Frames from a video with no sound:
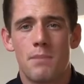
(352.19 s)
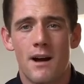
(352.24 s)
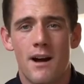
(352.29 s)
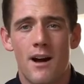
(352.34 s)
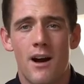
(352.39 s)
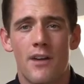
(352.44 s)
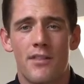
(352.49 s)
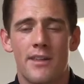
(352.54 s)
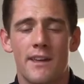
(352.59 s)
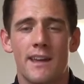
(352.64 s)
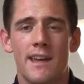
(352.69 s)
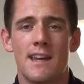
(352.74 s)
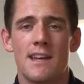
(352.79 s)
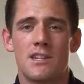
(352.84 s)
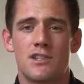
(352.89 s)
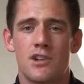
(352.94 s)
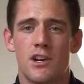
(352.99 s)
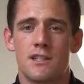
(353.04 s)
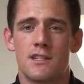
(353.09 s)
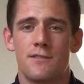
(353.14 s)
but I think it
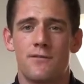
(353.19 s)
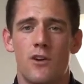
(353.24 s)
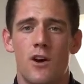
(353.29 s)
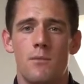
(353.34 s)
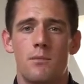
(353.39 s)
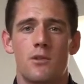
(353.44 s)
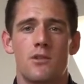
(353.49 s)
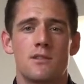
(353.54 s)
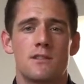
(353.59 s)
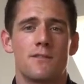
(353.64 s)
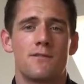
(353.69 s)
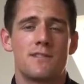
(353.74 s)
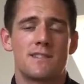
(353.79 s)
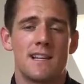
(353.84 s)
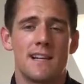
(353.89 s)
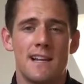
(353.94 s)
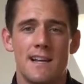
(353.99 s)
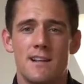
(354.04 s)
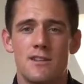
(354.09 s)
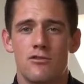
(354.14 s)
is justified because the
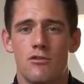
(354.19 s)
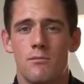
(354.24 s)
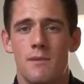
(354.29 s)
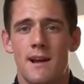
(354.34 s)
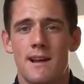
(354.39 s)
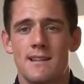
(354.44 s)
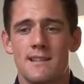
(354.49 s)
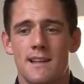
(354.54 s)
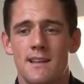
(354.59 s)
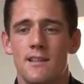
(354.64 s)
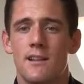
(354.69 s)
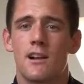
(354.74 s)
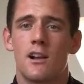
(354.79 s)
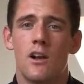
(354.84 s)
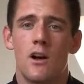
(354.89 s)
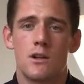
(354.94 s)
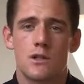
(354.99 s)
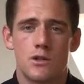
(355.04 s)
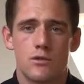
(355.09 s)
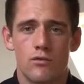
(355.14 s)
facilities are amazing, the
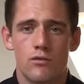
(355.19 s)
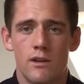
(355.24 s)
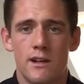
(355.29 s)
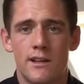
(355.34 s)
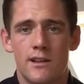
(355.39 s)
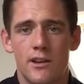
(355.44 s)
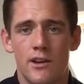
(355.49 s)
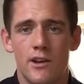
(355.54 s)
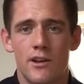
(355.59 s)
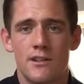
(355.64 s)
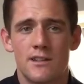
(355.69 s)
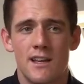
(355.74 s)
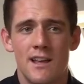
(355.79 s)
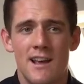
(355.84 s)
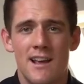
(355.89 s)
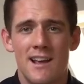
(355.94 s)
class was really good,